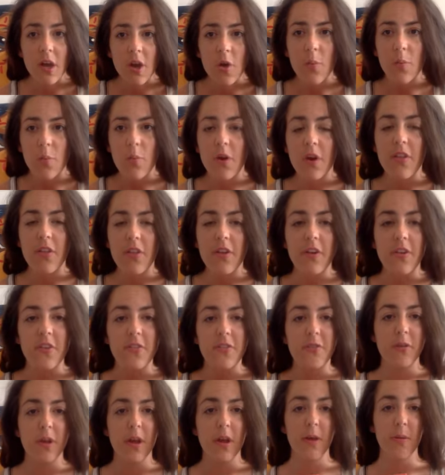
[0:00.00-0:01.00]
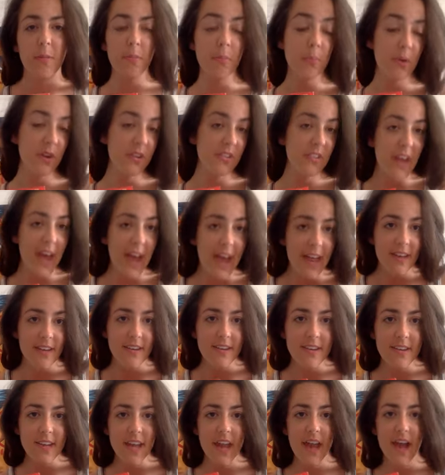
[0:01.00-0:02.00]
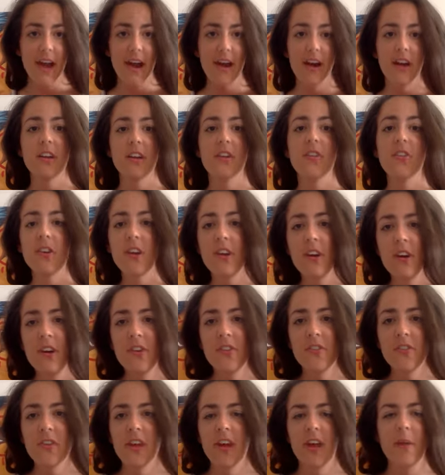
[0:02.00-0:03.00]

where there's pretend characters,